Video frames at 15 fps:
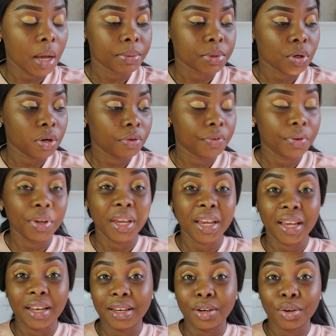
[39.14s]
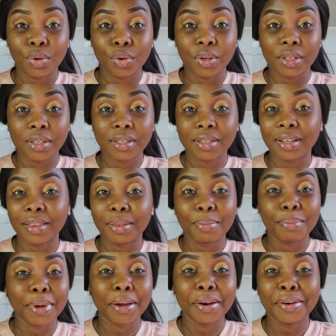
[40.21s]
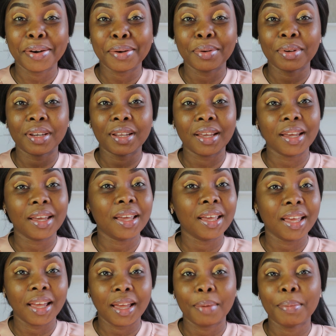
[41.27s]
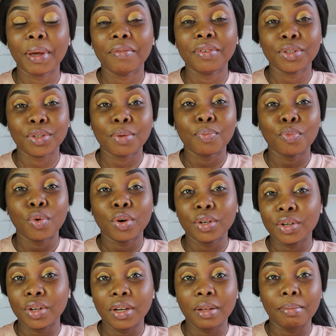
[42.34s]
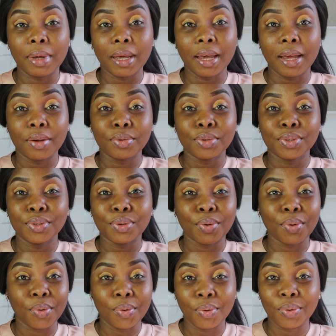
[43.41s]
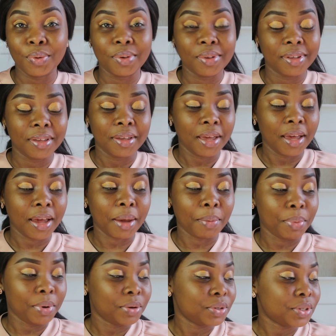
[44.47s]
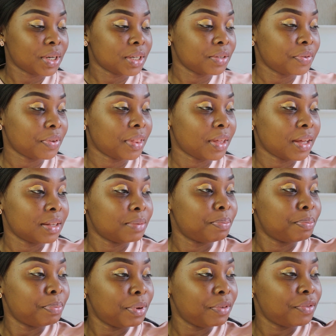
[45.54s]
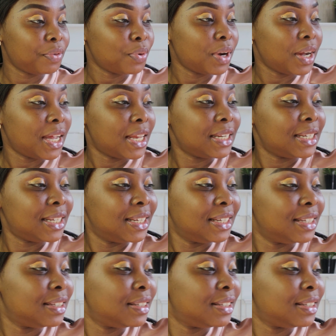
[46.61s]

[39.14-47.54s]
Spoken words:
I'm sorry if you hear any noise at the background. I'm having some work done in my house, so I apologize for that beforehand.